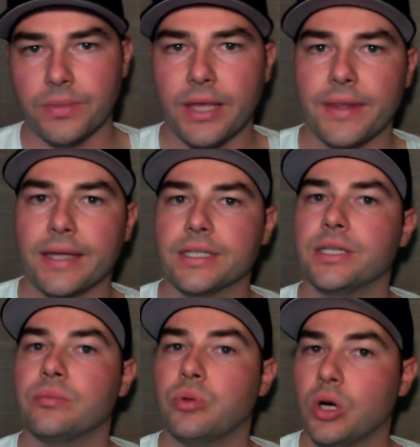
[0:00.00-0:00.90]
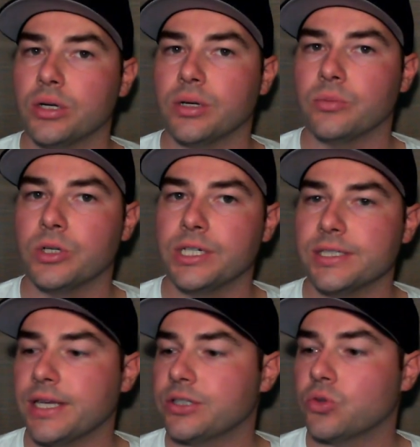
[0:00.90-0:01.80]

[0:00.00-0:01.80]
and that kit part number is a